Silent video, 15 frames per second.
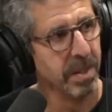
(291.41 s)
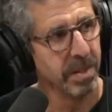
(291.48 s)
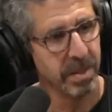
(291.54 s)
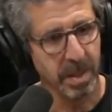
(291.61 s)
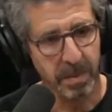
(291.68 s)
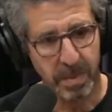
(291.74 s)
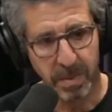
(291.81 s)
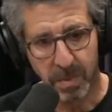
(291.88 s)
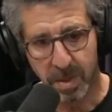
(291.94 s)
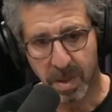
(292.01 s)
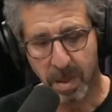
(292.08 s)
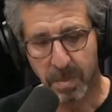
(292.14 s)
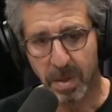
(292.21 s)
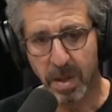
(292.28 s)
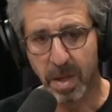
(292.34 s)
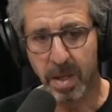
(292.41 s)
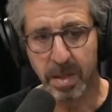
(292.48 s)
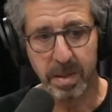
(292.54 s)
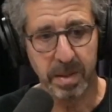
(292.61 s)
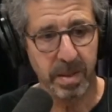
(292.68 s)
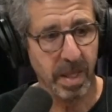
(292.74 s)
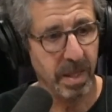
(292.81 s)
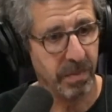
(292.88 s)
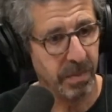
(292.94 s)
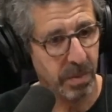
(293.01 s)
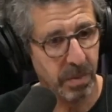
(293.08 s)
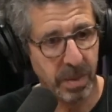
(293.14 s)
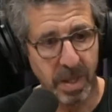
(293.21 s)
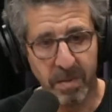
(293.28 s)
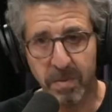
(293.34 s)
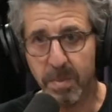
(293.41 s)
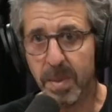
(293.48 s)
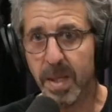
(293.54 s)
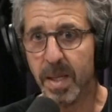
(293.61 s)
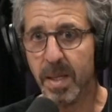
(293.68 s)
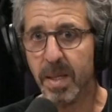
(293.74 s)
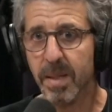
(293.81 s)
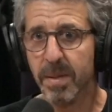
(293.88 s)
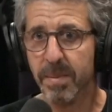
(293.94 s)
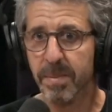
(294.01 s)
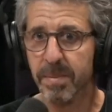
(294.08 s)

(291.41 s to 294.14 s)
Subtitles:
someone will come along and say, if you give me